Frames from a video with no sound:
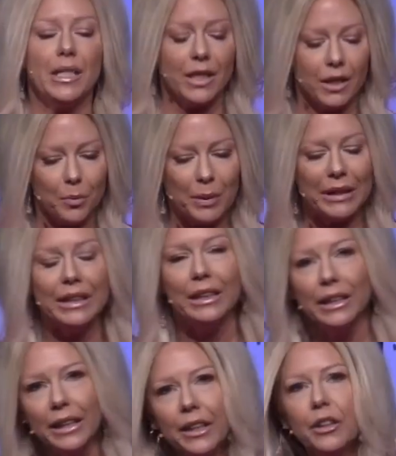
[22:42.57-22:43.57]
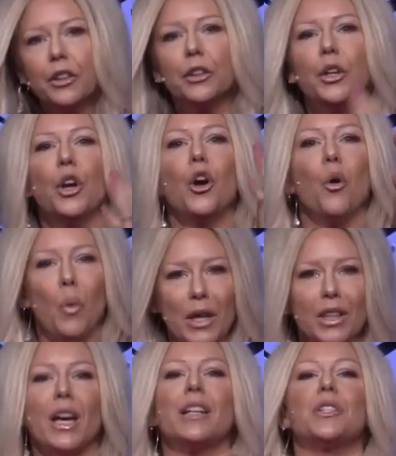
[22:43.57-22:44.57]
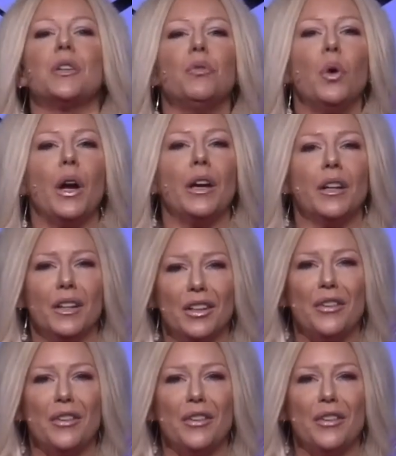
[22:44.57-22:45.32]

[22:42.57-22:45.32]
It's going to be littered with thoughts of what?